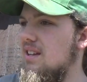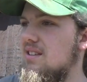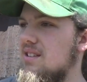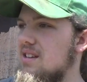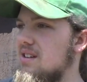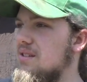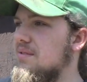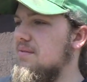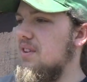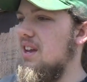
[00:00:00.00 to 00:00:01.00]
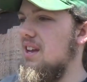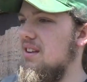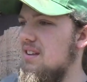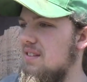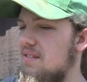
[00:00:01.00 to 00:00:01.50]
So it
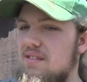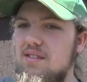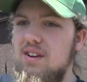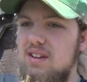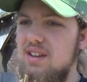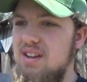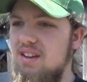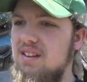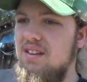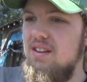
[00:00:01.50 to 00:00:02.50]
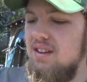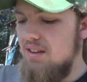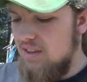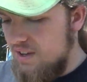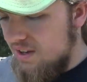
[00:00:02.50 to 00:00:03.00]
really
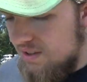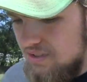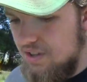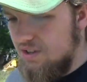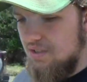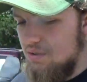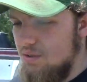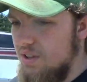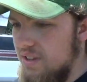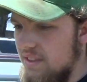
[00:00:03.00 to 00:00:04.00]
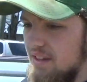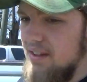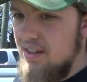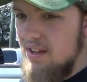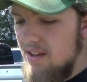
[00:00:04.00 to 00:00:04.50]
took a toll on the,